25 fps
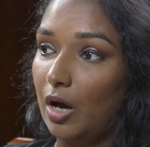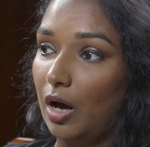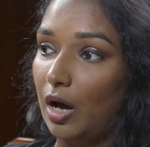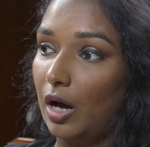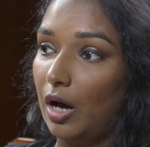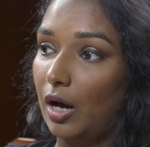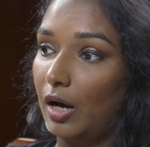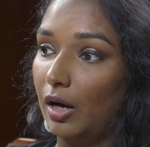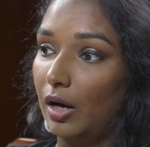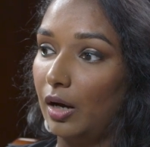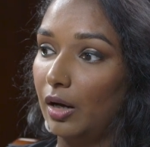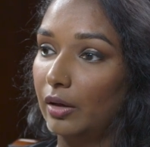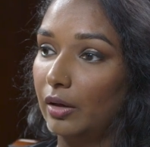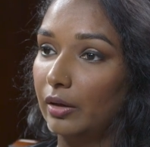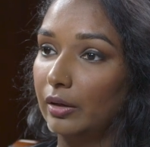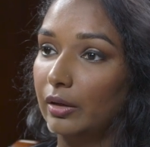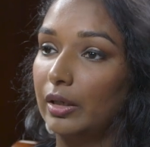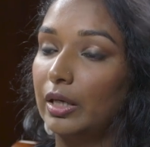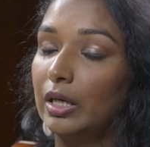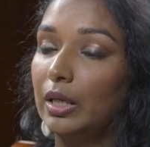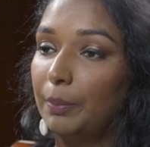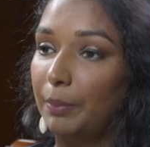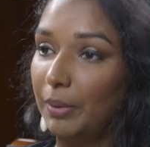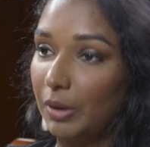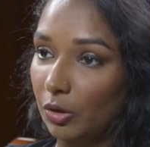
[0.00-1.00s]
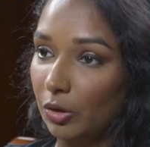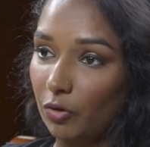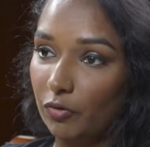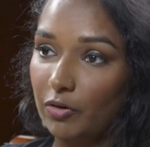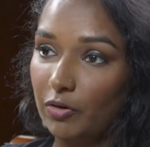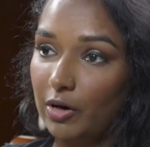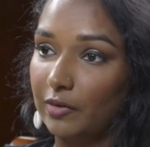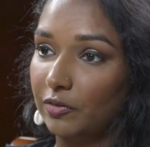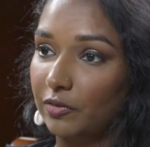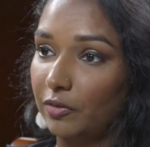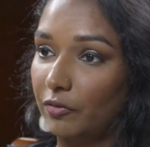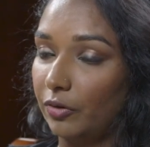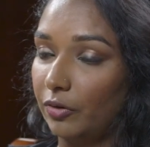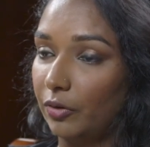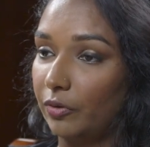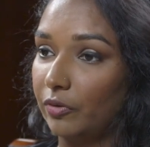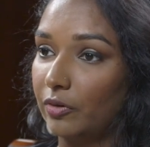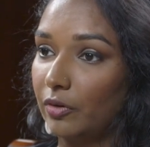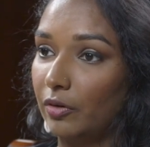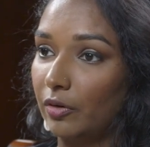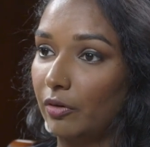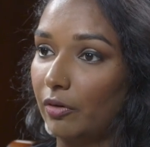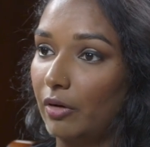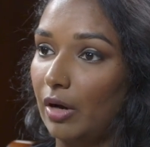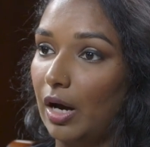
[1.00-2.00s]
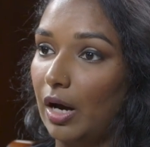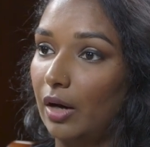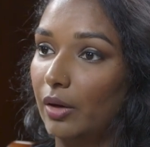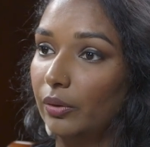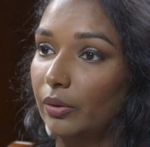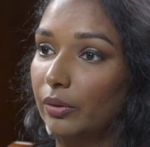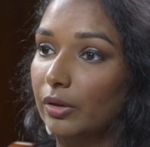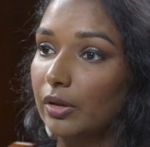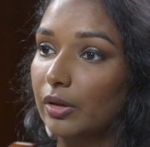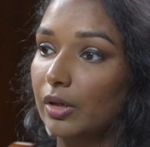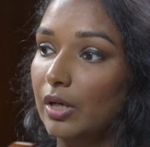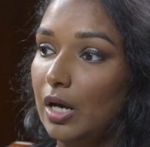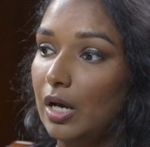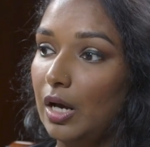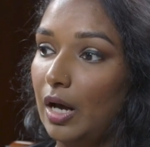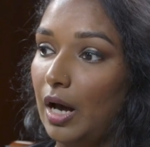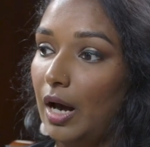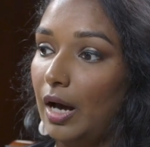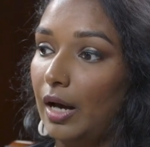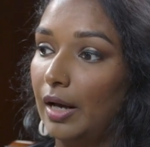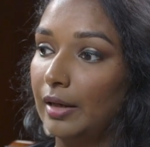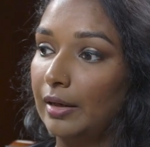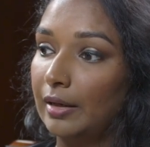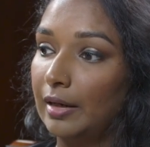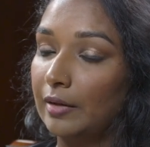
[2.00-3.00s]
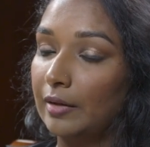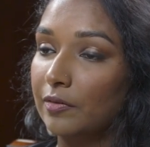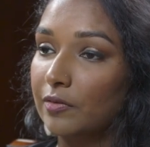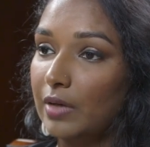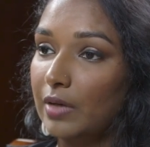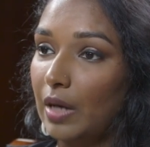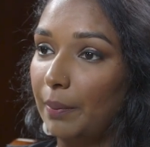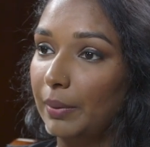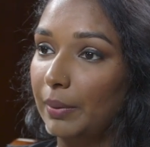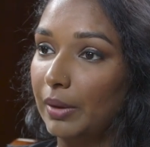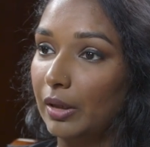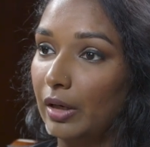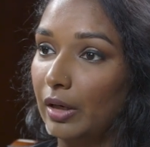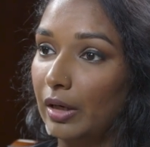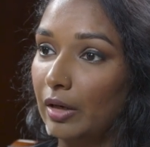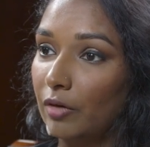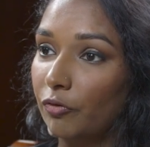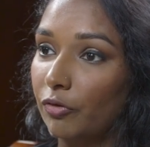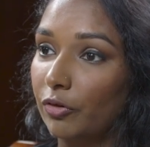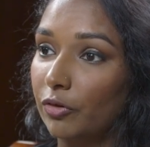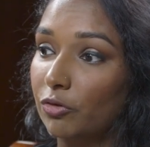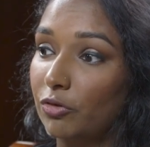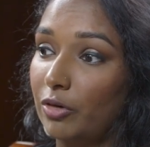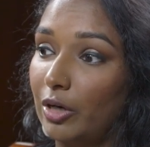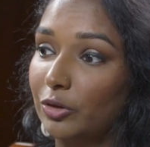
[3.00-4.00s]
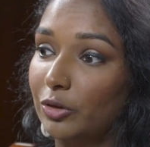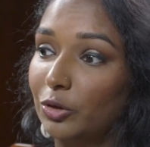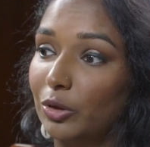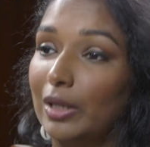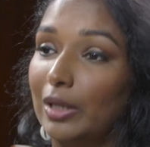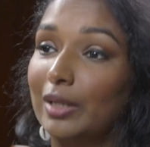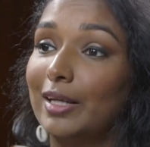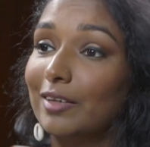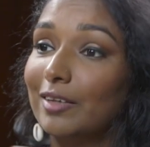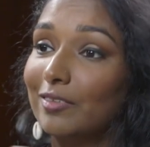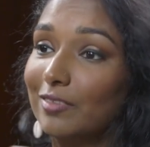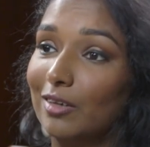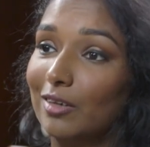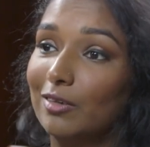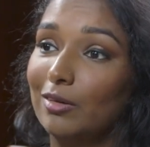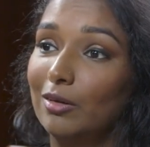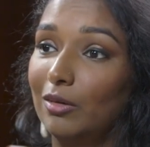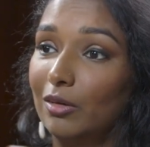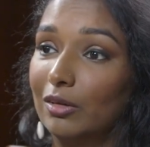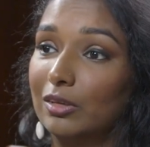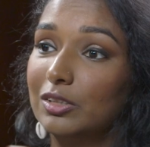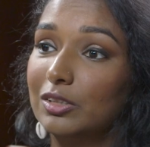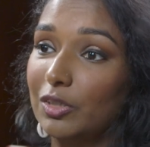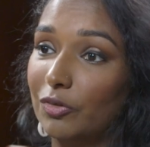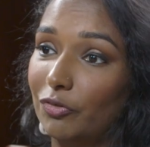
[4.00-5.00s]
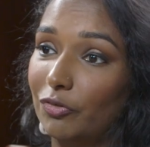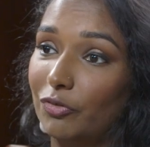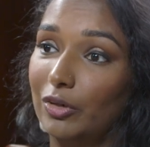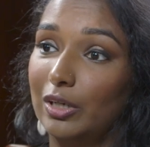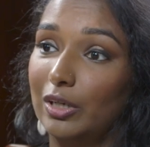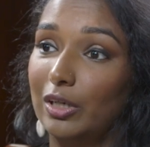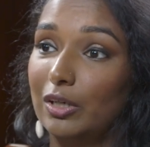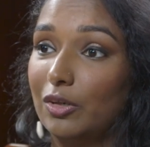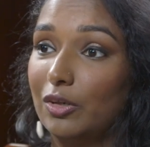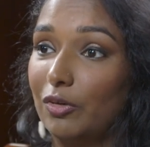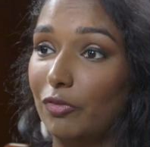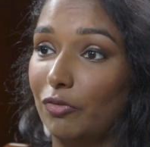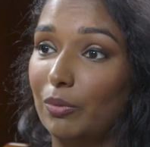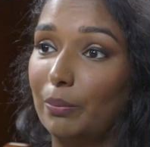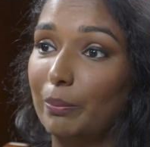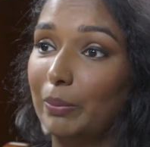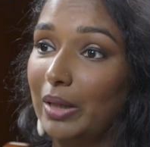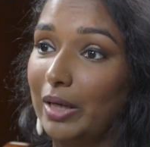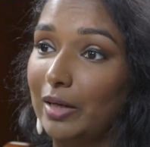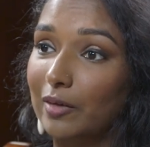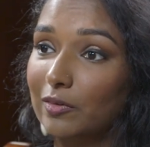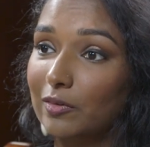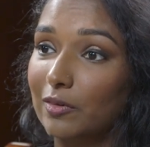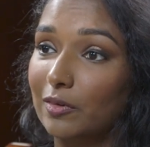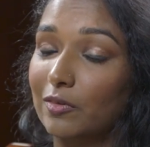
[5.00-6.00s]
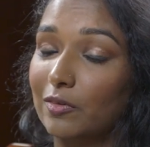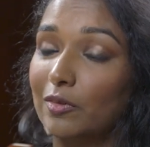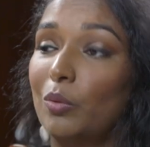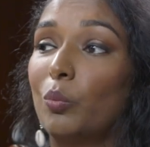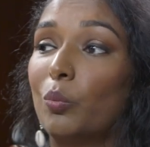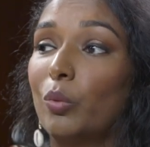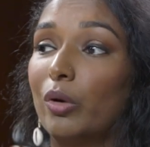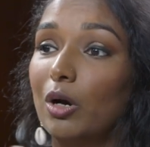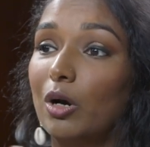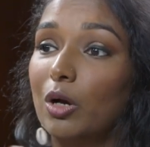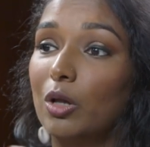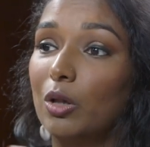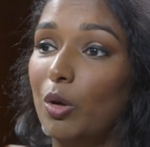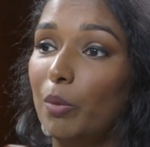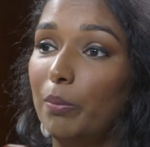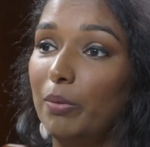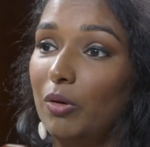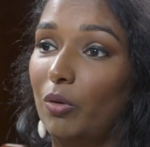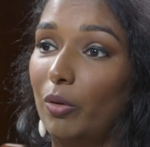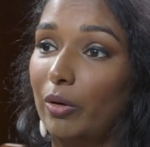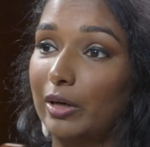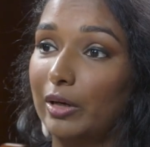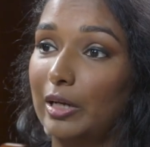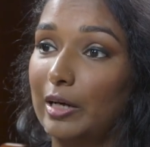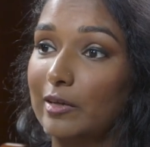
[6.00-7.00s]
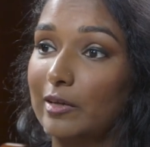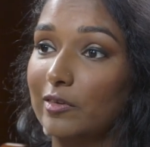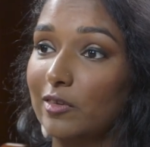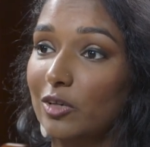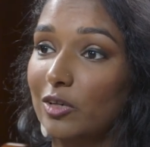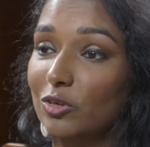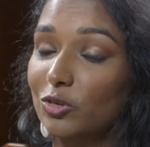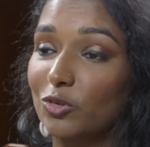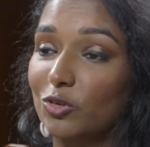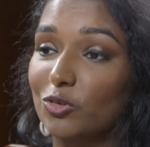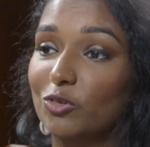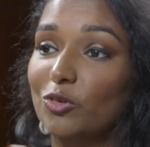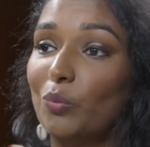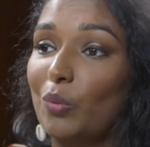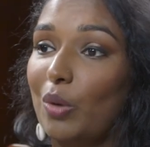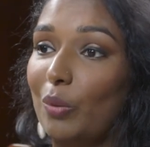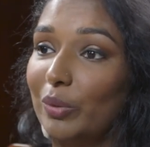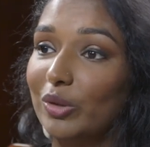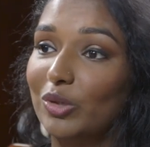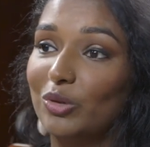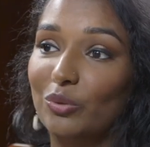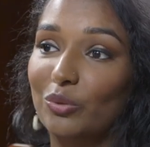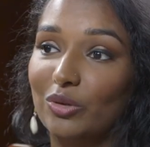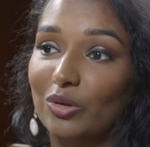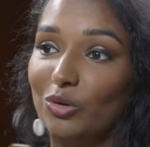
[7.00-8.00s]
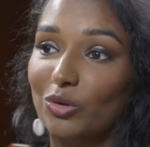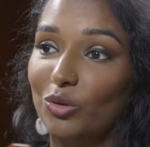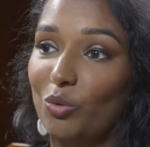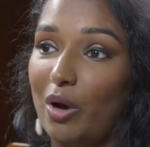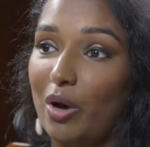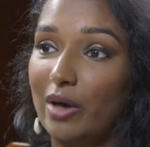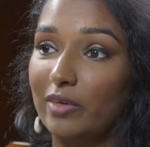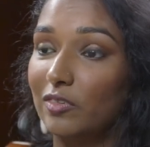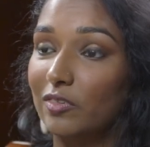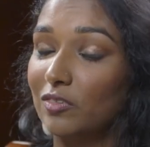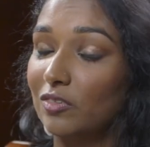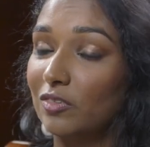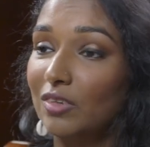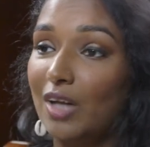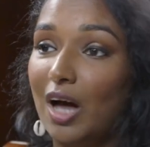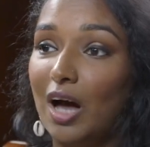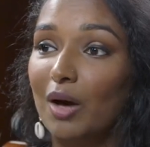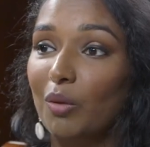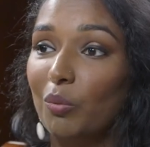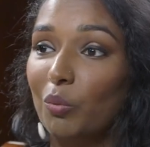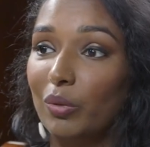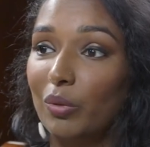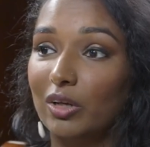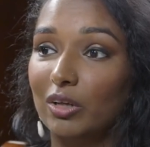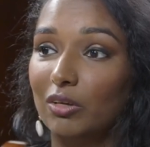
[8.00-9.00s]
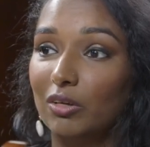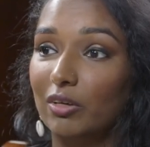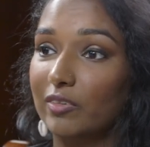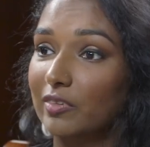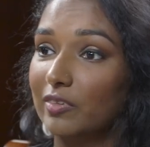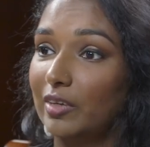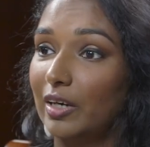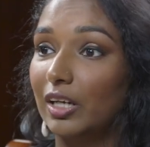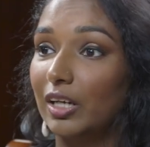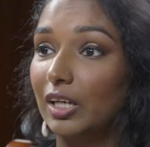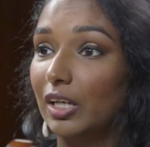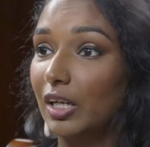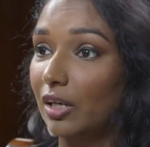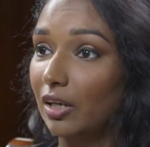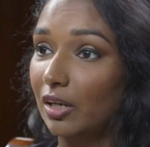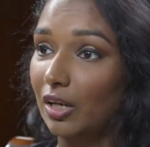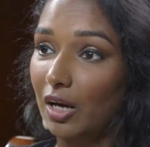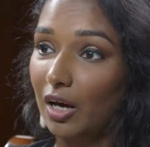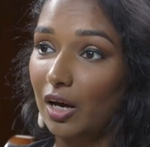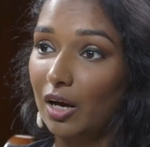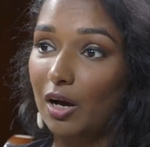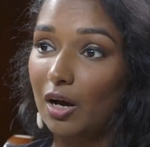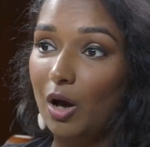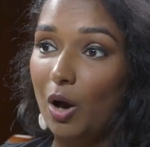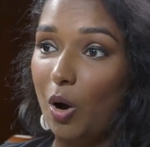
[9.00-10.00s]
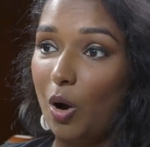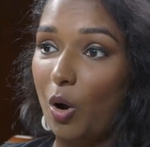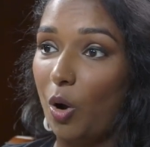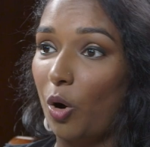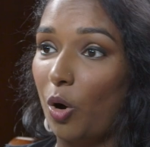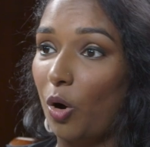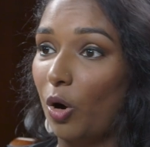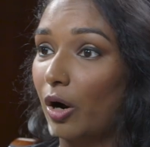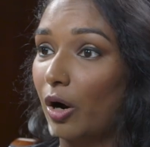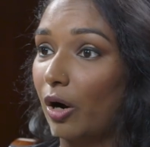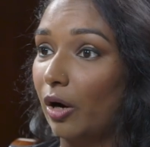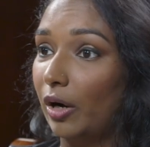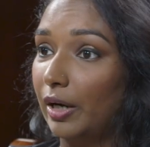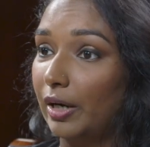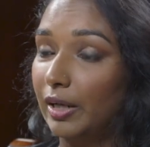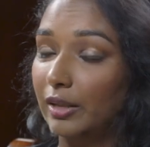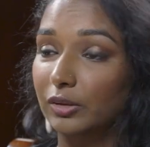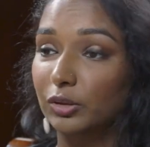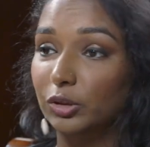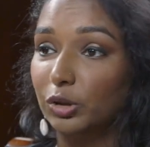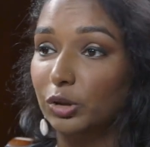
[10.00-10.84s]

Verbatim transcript: renewables, keeping no fossil fuels in the ground, and stopping infrastructure. And that's going to look different in different places. And we're a global organization, so what we do in the US is not what it looks like in India or in